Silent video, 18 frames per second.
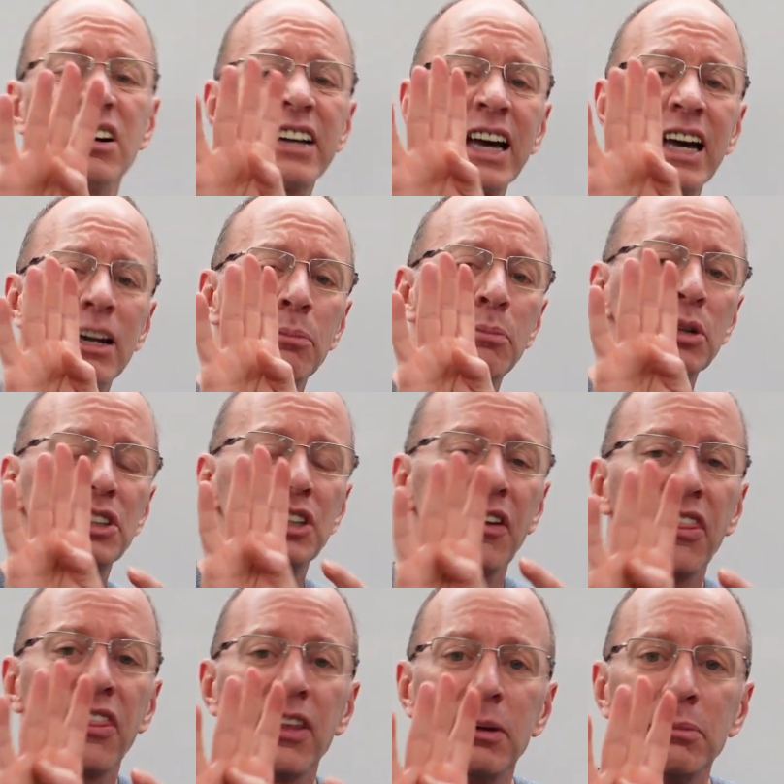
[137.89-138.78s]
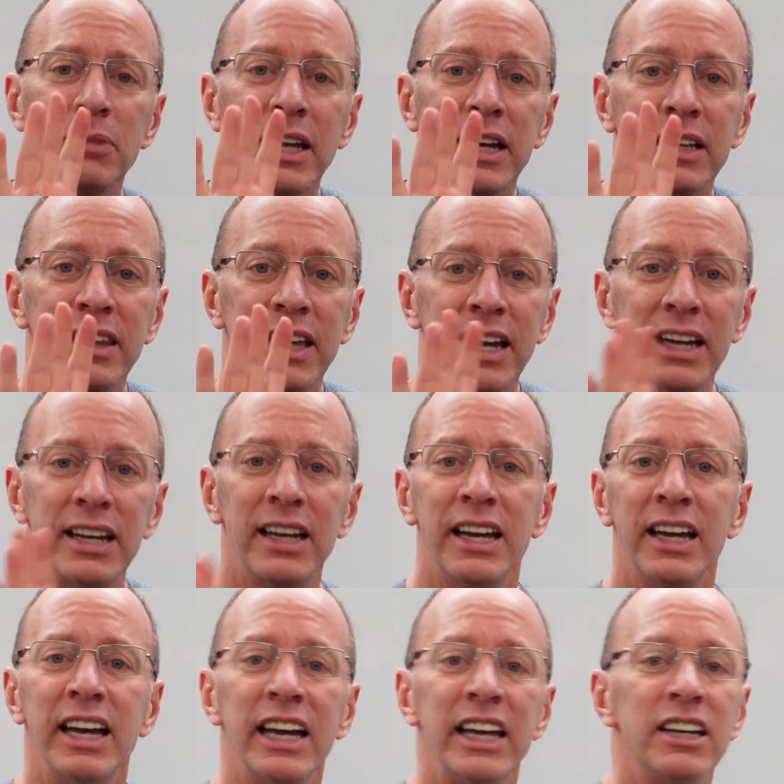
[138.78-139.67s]
kind of put your thumb like that,
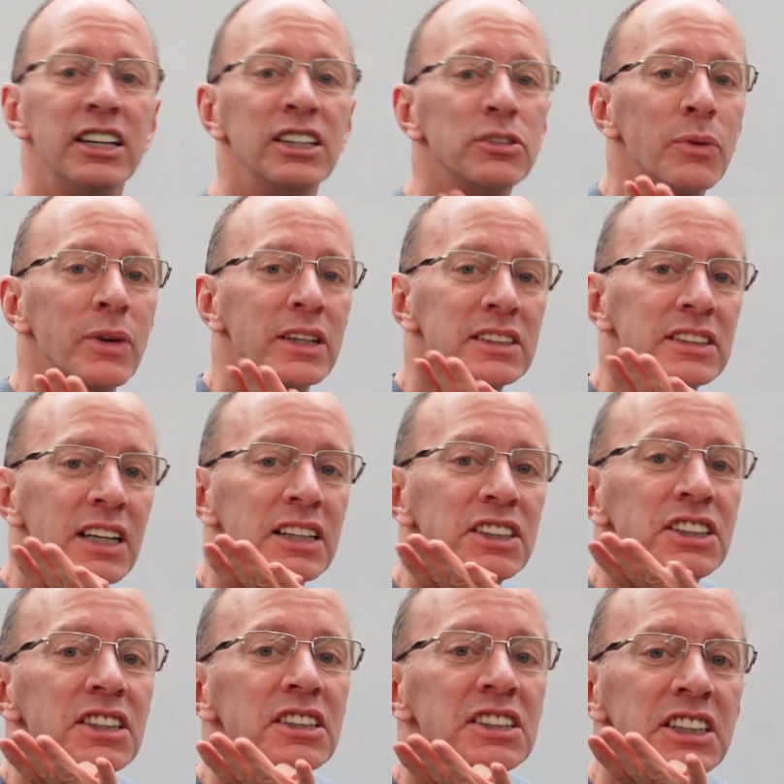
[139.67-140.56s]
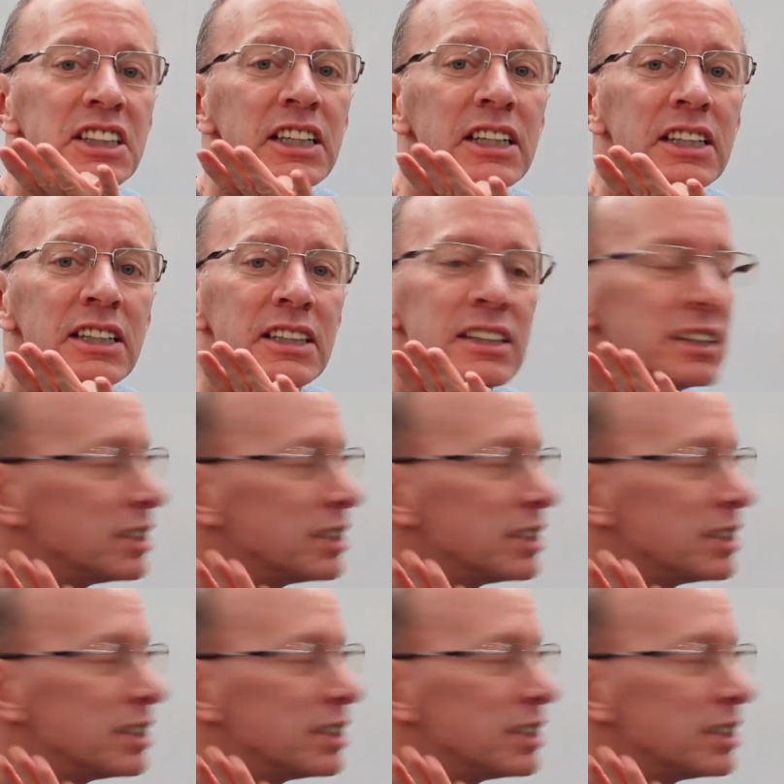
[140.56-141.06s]
and you just want to touch your chin.